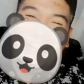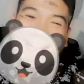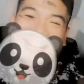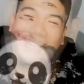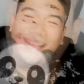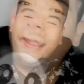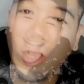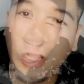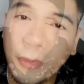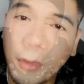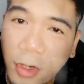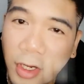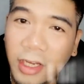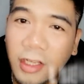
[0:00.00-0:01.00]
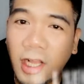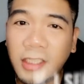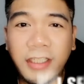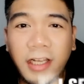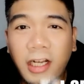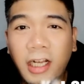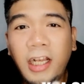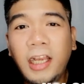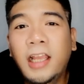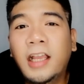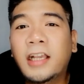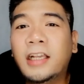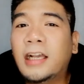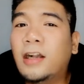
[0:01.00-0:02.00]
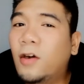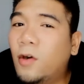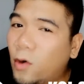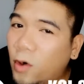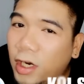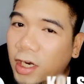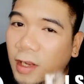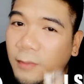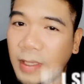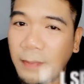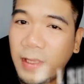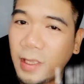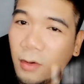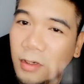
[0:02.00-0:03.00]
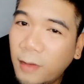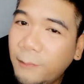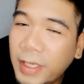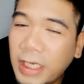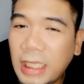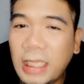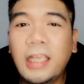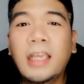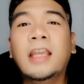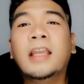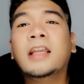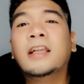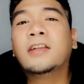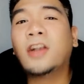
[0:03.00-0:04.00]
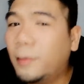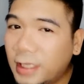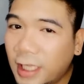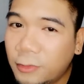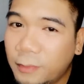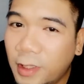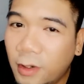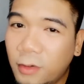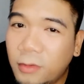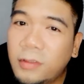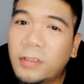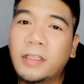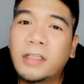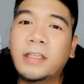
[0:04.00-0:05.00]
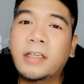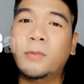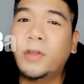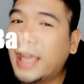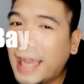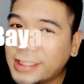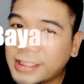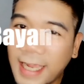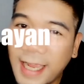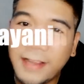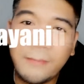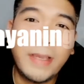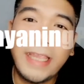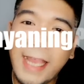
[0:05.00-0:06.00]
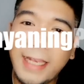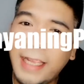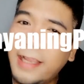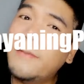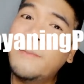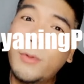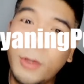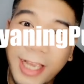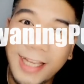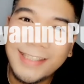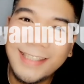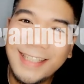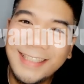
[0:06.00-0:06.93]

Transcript: So if you also work in a call center or a B P O company, comment down below with the hashtag Bayaning Kuyat.